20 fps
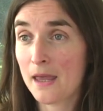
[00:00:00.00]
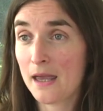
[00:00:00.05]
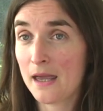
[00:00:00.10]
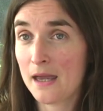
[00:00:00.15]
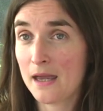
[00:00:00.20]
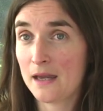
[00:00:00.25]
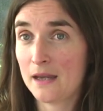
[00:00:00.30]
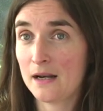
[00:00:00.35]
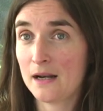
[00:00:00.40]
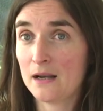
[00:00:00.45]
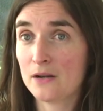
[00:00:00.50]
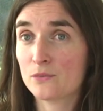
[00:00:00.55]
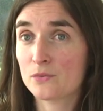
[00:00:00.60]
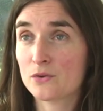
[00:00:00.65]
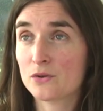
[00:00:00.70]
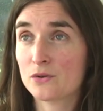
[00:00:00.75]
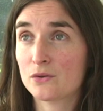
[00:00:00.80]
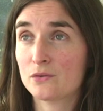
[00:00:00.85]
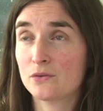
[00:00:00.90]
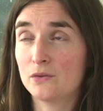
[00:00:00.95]
and I
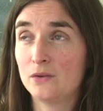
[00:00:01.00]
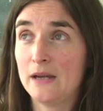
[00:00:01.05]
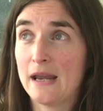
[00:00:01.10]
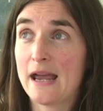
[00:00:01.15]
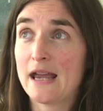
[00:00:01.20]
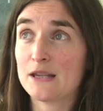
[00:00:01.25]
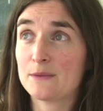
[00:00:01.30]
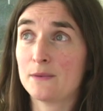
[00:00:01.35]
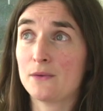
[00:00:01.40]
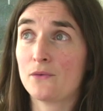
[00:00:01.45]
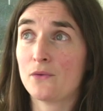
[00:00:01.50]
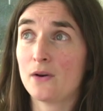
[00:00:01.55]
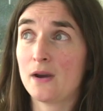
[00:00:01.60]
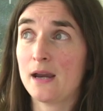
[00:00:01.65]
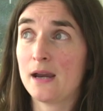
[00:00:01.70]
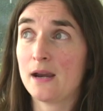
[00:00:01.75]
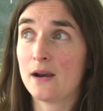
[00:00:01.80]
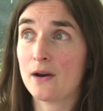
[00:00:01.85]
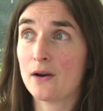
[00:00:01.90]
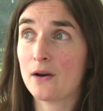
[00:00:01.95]
was gasping for
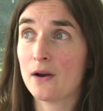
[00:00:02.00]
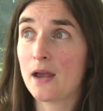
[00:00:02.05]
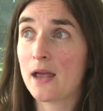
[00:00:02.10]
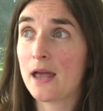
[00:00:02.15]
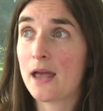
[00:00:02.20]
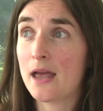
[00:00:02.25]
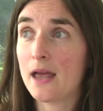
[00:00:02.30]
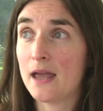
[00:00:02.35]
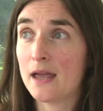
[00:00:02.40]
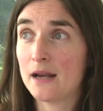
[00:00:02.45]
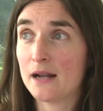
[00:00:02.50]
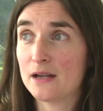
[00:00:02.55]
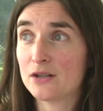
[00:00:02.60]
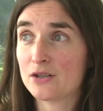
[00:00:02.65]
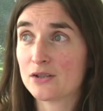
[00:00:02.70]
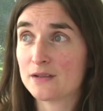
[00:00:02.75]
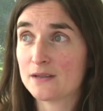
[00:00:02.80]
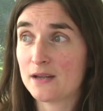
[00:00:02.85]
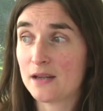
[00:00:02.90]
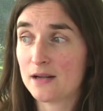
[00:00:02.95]
air, and I
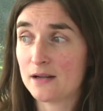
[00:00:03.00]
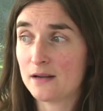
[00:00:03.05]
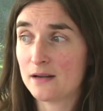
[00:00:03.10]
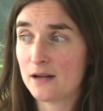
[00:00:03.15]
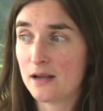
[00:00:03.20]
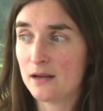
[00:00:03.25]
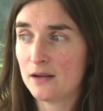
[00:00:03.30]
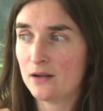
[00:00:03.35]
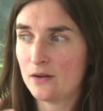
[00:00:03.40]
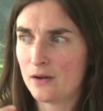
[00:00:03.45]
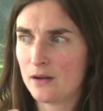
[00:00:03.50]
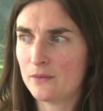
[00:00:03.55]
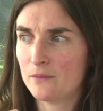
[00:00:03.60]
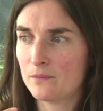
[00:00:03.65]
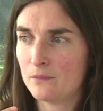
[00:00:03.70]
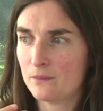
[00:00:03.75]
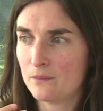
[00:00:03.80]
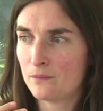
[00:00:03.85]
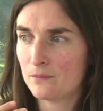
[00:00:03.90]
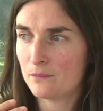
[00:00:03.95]
just said, you know, I,
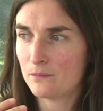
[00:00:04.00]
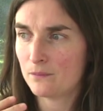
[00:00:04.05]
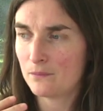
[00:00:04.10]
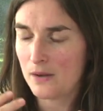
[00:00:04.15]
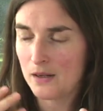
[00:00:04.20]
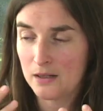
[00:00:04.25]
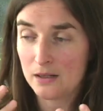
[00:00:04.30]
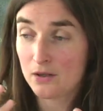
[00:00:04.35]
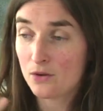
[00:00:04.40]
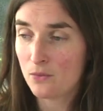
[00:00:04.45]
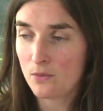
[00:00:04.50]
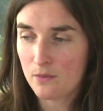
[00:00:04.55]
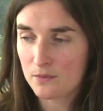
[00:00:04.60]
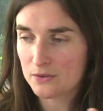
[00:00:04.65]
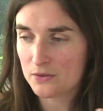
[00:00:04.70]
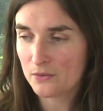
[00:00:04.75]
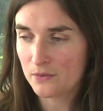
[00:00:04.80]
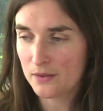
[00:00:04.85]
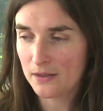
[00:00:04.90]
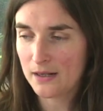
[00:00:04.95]
I didn't know what
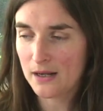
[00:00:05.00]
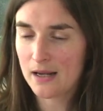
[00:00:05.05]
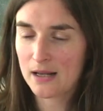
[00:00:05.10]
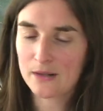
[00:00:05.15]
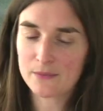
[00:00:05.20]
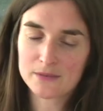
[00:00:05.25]
was going on.